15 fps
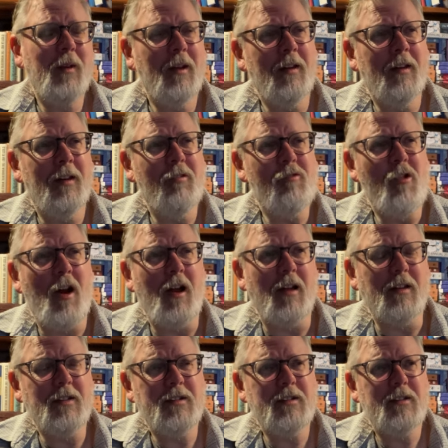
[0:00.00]
And he
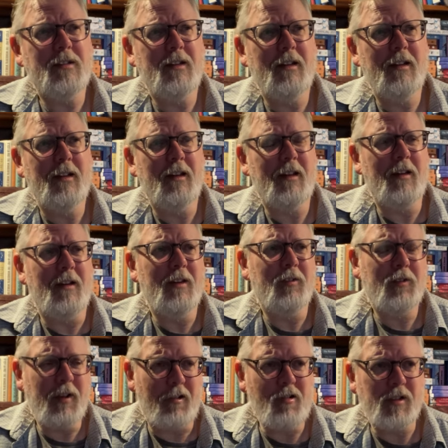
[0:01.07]
writes in a kind of
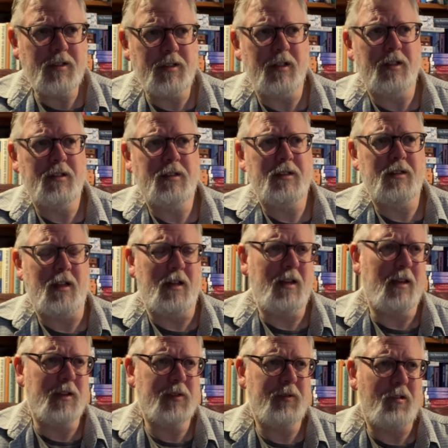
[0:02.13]
Terence Dick
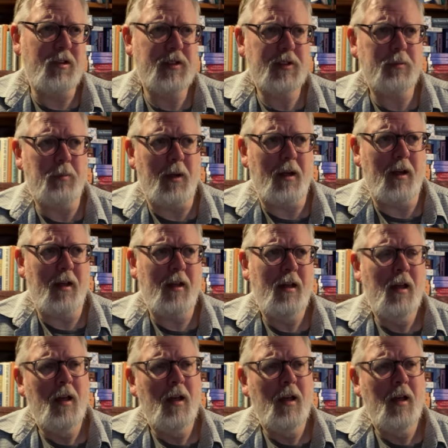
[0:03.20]
style. It's very spare.